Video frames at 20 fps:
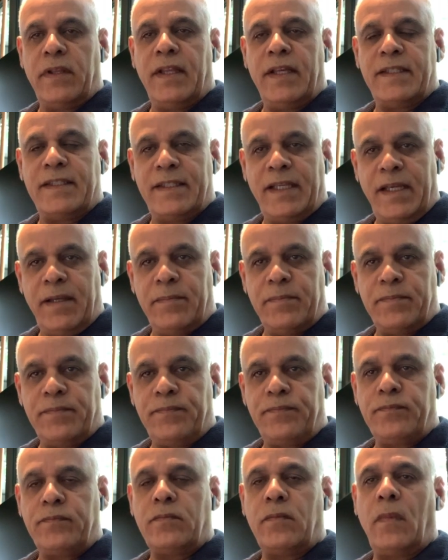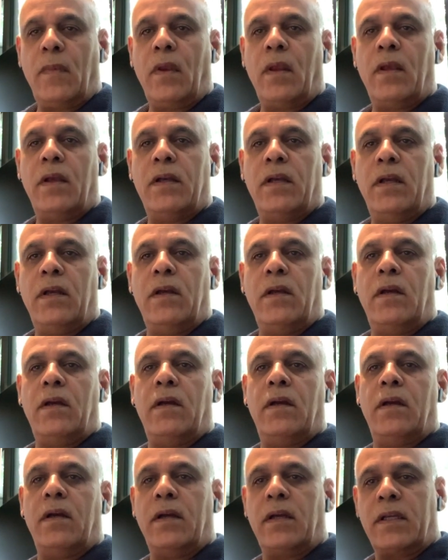the same
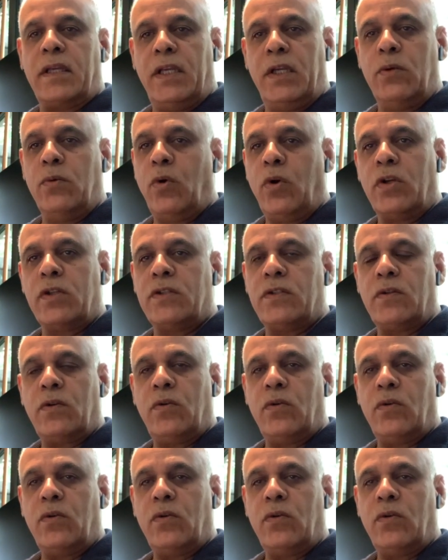keywords